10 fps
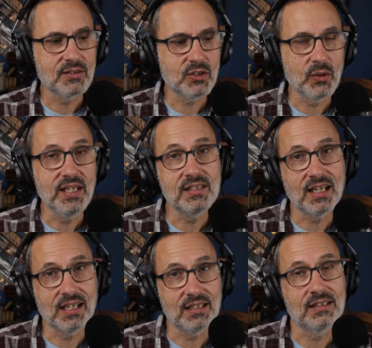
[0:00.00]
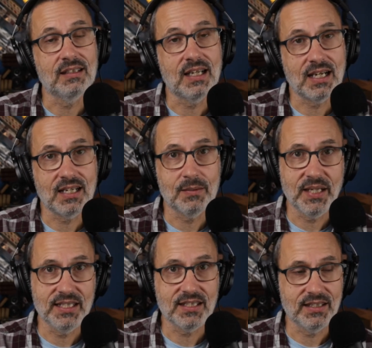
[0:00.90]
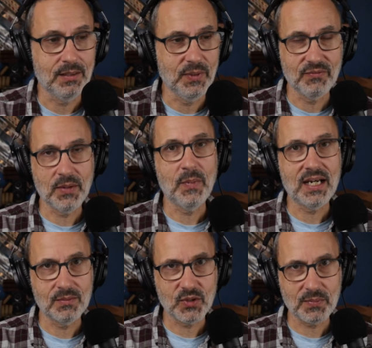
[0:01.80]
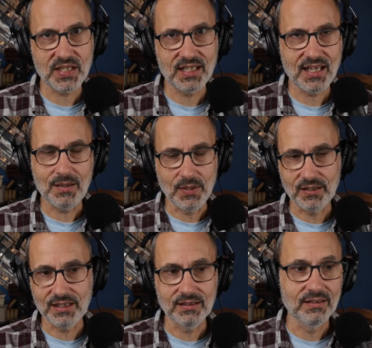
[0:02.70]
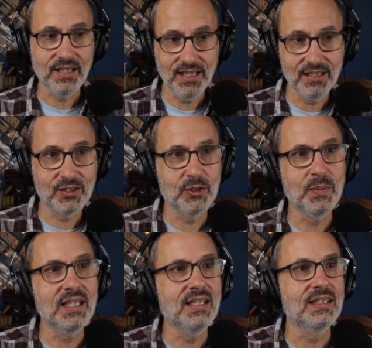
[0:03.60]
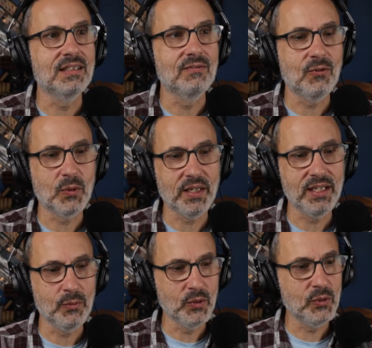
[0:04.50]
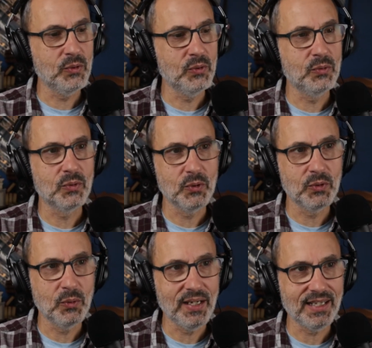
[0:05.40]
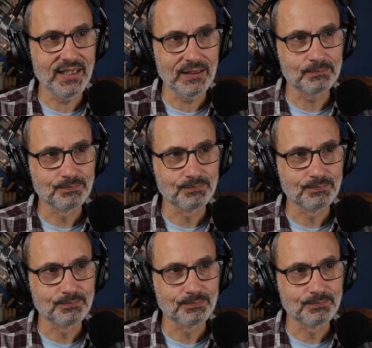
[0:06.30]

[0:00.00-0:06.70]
So he's got a lot of money tied up. If the bottom drops out of that market, he could be in for a rude, rude awakening.